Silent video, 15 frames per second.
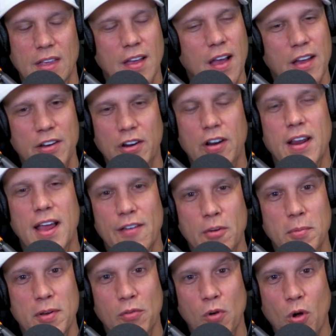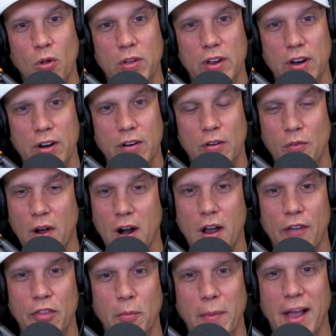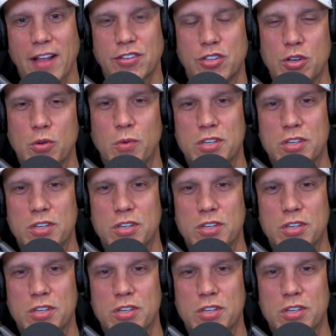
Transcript: Yeah, and you're going to have a big role here right off the bat too,